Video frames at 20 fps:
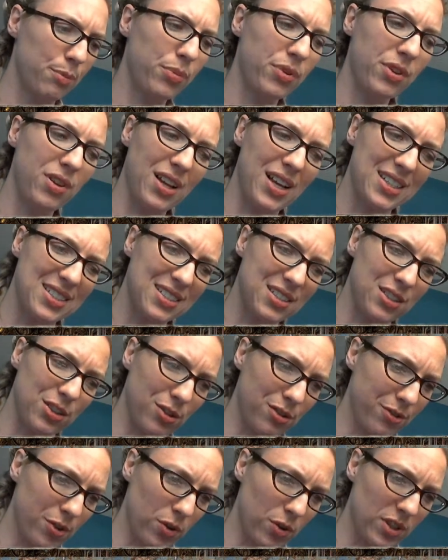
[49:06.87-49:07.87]
plus your
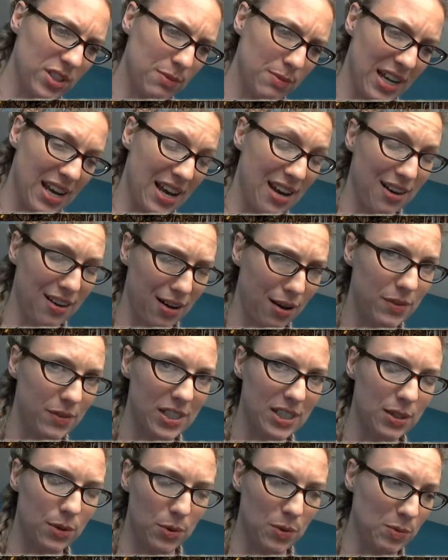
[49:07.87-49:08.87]
focus mechanic
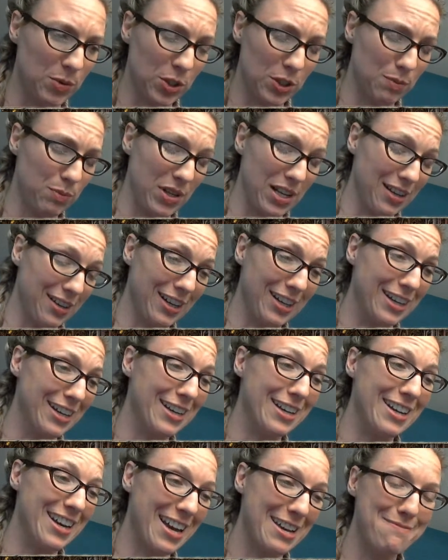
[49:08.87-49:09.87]
obviously would just be a
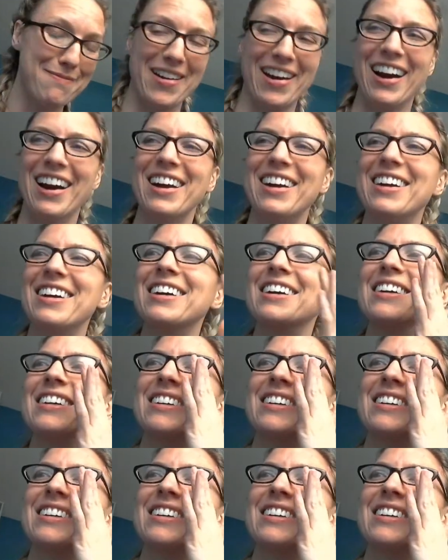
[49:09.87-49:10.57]
nightmare.